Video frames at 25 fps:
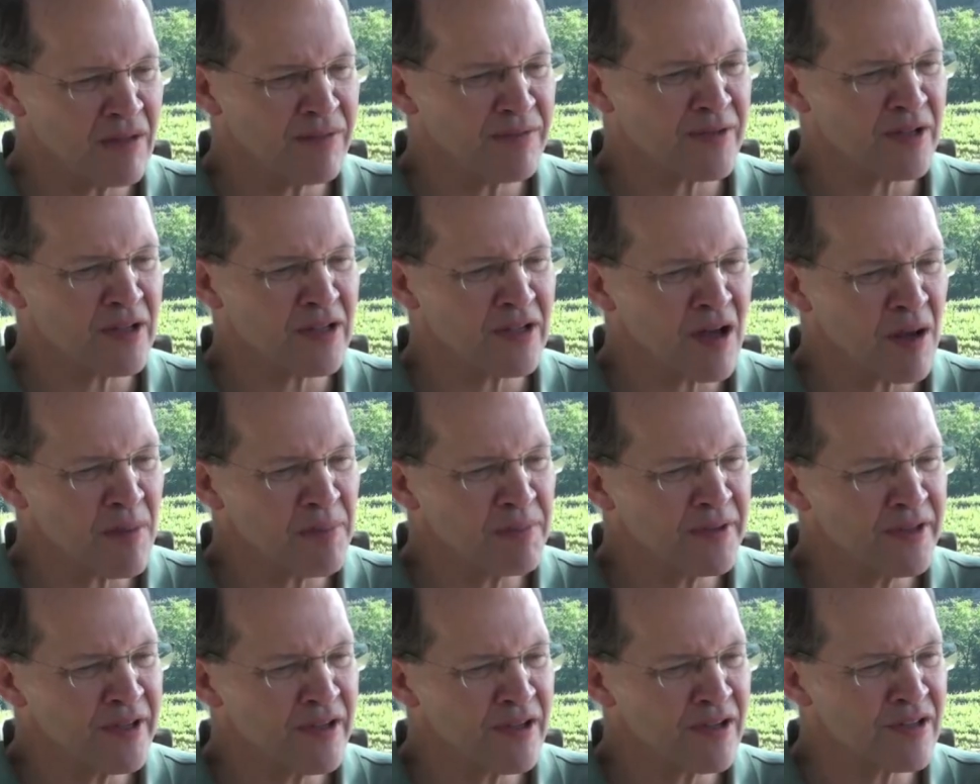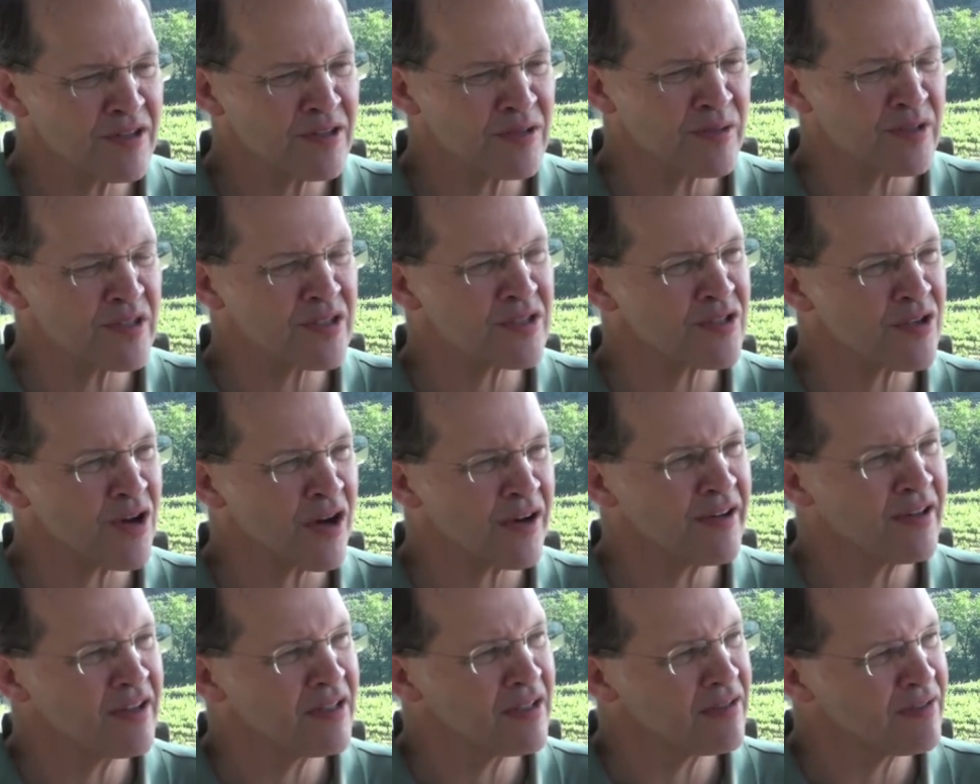for a couple of years, so it's
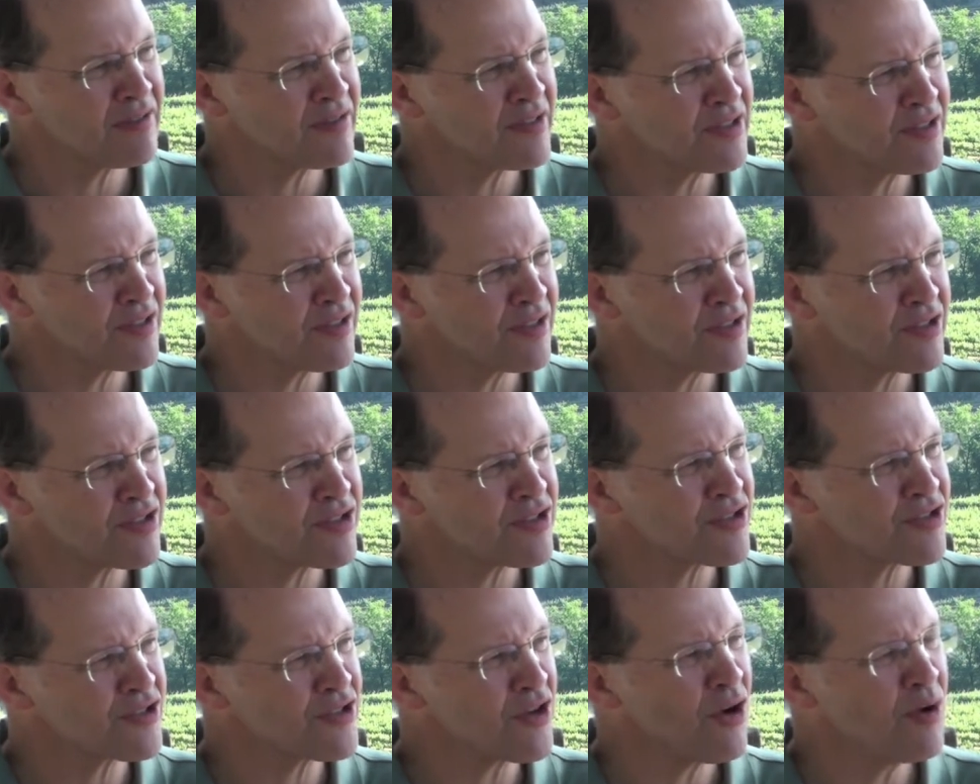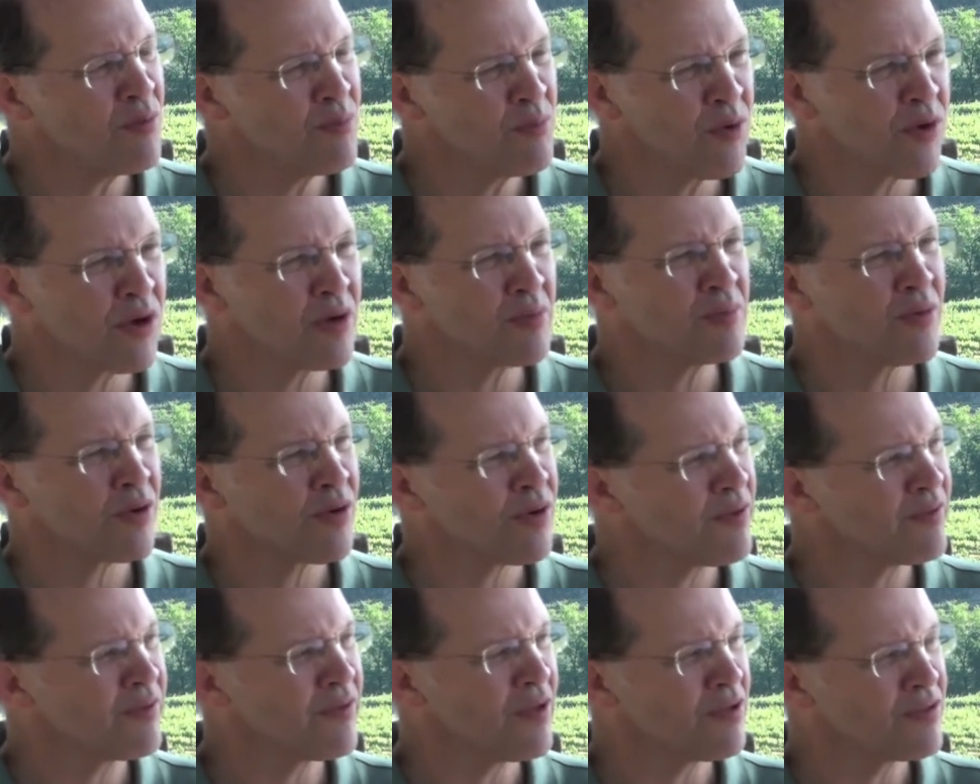starting to show more and more
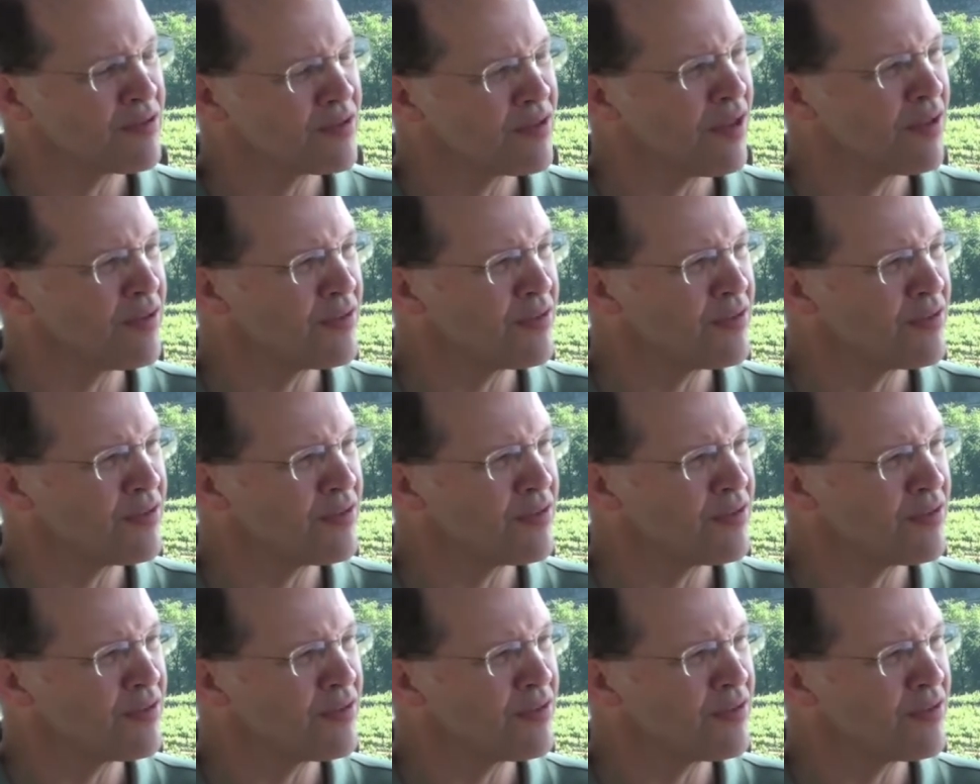of those